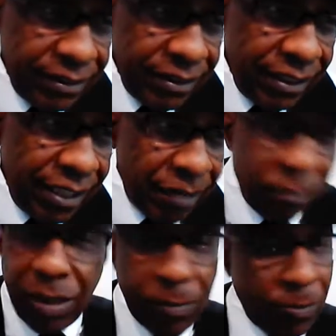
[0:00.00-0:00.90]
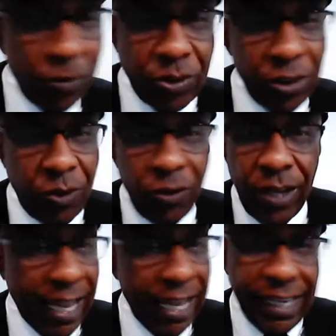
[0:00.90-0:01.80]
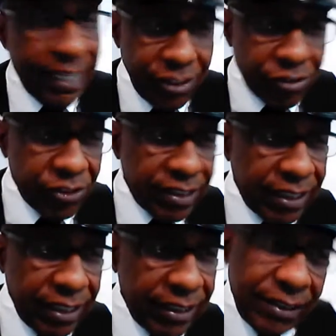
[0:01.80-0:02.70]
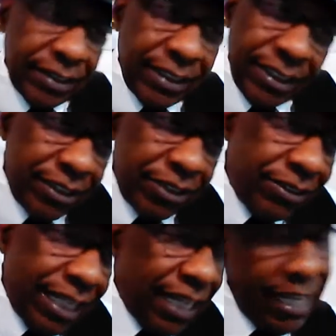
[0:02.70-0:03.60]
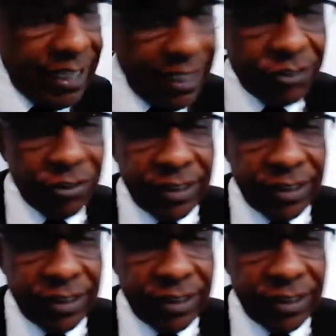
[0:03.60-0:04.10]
people, ain't interested, they ain't interested.